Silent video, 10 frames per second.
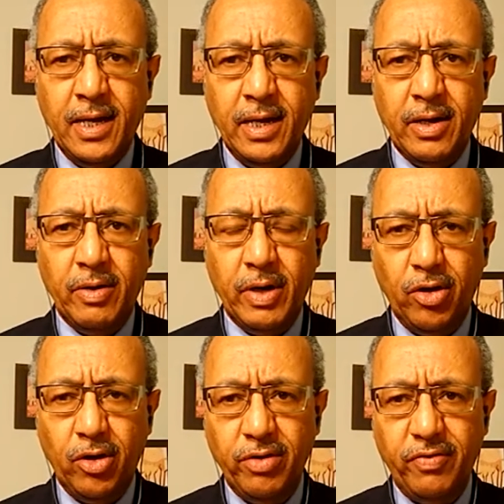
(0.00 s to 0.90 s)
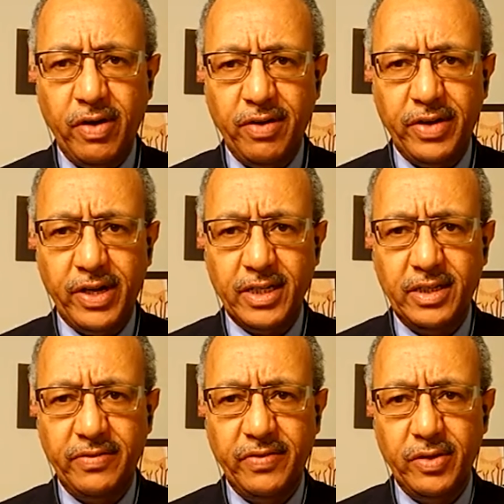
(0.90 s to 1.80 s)
Well, the Horn of Africa
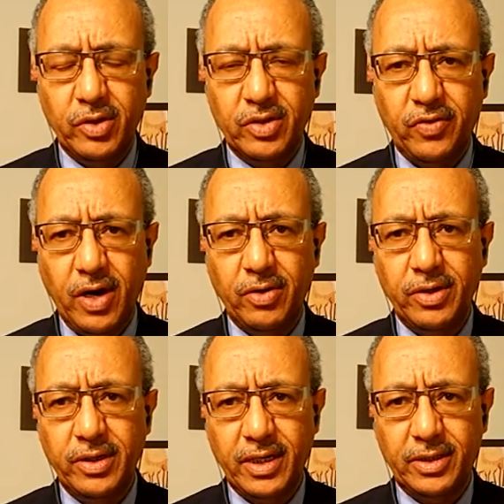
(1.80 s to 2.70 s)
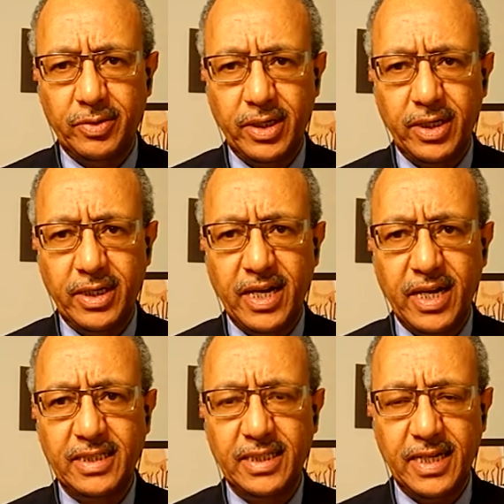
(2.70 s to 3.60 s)
TV was founded actually in
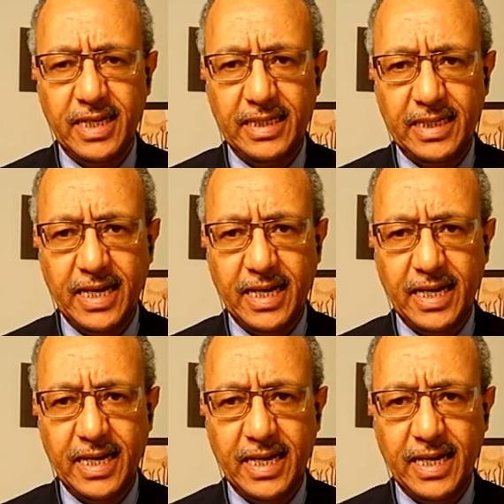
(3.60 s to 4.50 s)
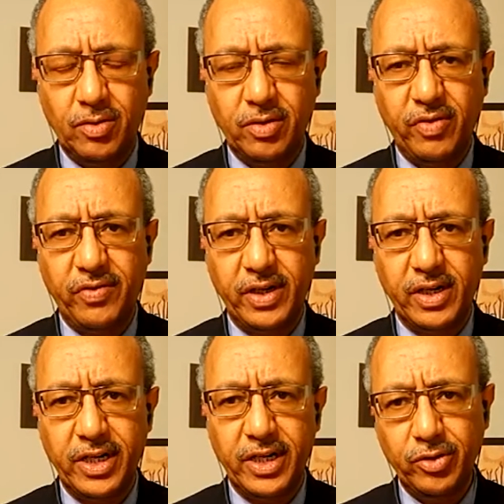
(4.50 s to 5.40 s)
1989 as a Horn of
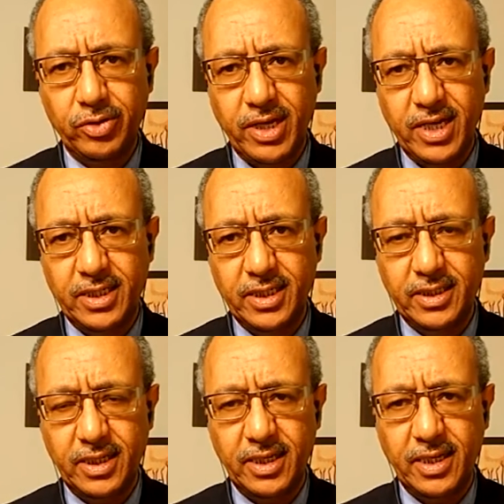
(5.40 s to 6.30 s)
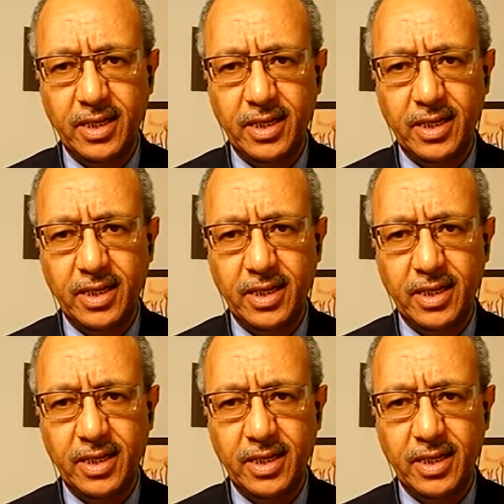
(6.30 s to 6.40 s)
Africa news agency.